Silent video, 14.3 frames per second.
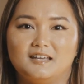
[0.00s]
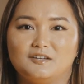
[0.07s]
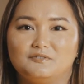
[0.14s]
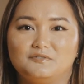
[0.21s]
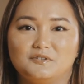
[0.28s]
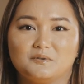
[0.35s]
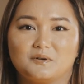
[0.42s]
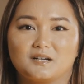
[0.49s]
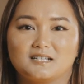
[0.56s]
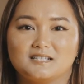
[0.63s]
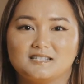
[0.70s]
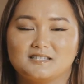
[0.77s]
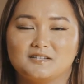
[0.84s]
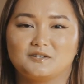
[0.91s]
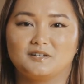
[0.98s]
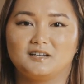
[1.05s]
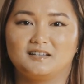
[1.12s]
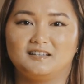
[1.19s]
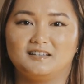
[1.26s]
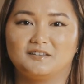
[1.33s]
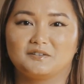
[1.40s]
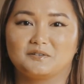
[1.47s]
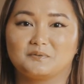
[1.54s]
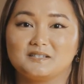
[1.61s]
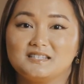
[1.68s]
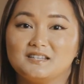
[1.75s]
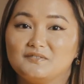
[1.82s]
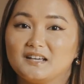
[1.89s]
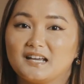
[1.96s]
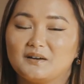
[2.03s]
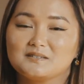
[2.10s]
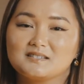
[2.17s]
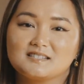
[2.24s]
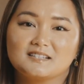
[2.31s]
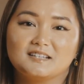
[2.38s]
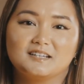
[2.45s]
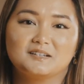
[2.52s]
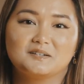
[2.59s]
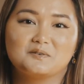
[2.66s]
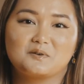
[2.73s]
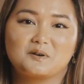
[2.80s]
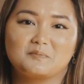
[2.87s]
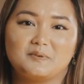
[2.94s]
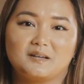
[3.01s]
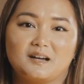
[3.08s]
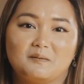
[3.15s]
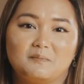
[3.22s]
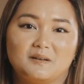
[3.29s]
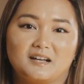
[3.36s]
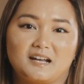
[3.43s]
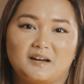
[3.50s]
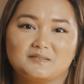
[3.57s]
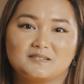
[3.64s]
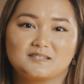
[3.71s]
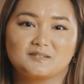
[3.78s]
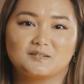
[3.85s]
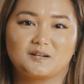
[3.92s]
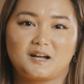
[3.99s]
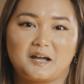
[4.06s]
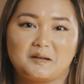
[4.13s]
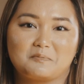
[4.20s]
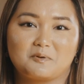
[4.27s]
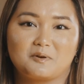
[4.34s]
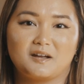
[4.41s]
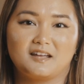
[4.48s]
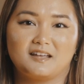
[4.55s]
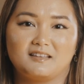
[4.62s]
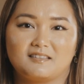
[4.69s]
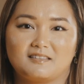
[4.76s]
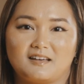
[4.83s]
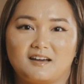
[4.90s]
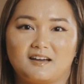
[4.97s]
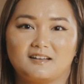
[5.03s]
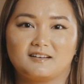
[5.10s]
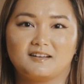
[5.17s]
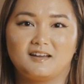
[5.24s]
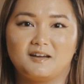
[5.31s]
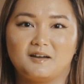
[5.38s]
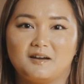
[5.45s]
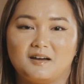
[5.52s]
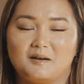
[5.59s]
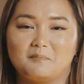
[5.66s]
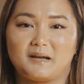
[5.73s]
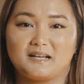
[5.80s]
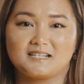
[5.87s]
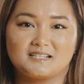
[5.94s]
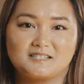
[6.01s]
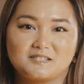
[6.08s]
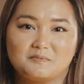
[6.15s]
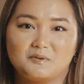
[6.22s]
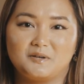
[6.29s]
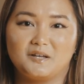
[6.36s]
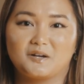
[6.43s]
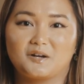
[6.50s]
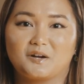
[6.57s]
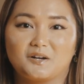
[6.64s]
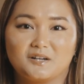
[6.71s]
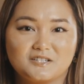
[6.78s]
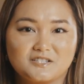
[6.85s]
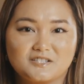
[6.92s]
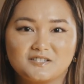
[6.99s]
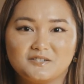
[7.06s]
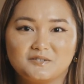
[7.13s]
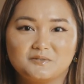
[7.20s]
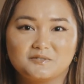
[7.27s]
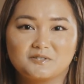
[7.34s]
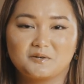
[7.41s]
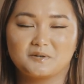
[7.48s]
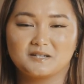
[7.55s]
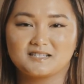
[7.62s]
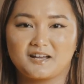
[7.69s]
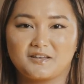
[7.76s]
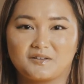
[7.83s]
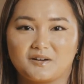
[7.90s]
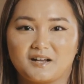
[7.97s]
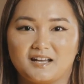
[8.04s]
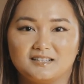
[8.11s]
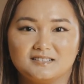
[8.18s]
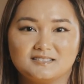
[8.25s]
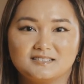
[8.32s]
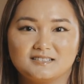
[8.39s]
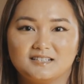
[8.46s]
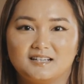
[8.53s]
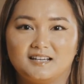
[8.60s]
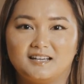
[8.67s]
If you are considering either receiving counseling or becoming a counselor, I pray that my testimony encourages you towards either end.